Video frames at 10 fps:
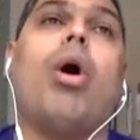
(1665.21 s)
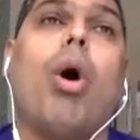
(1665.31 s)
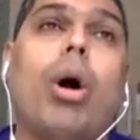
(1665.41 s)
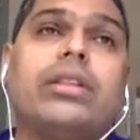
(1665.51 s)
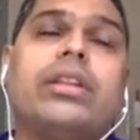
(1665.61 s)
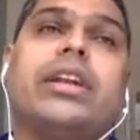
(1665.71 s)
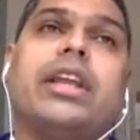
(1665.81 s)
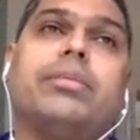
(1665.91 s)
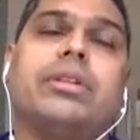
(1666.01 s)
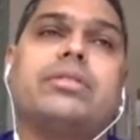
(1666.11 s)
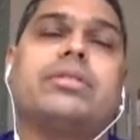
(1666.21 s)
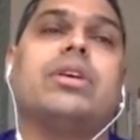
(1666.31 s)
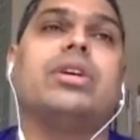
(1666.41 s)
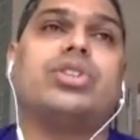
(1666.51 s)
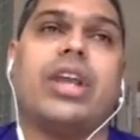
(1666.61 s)
all the tables
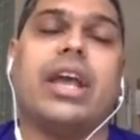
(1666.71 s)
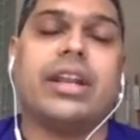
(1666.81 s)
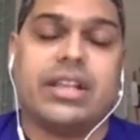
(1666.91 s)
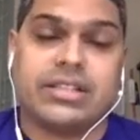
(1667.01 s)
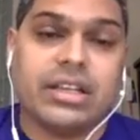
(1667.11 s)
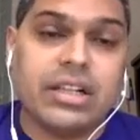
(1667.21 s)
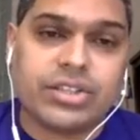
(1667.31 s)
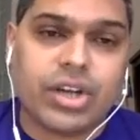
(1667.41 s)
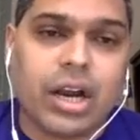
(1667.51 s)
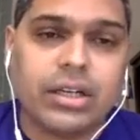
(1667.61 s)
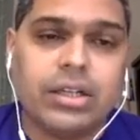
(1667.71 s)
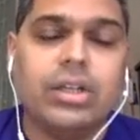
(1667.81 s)
share a single shard